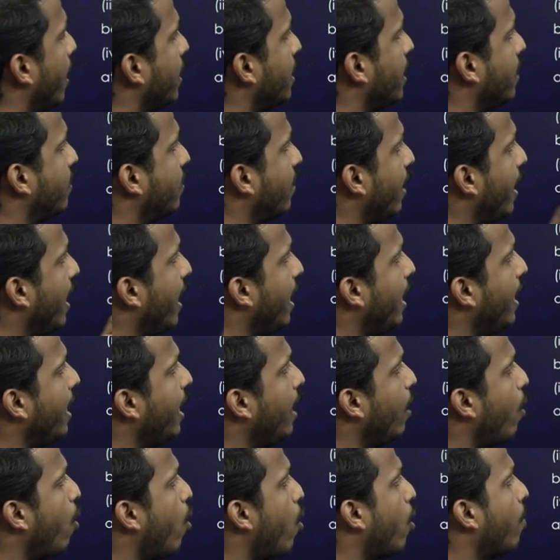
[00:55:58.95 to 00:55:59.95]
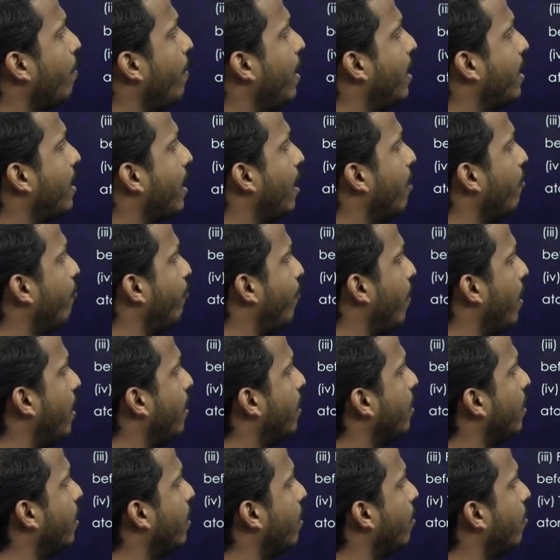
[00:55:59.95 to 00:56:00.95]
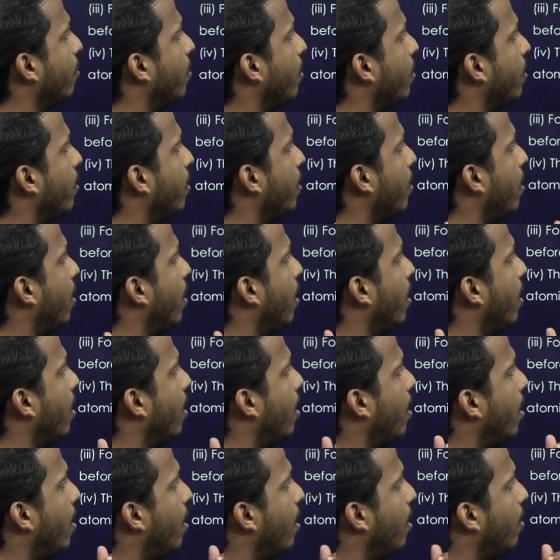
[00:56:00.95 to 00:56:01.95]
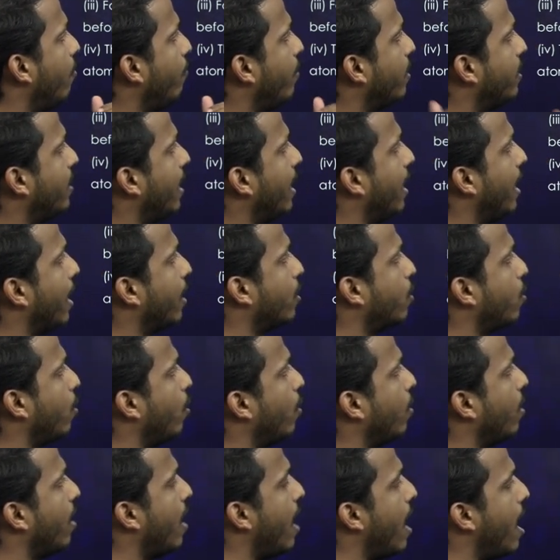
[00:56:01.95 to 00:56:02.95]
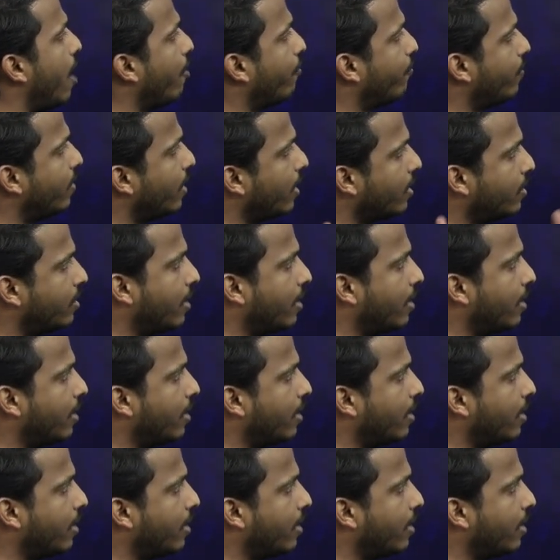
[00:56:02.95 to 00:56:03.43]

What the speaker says: The 3D orbital fill with the electron after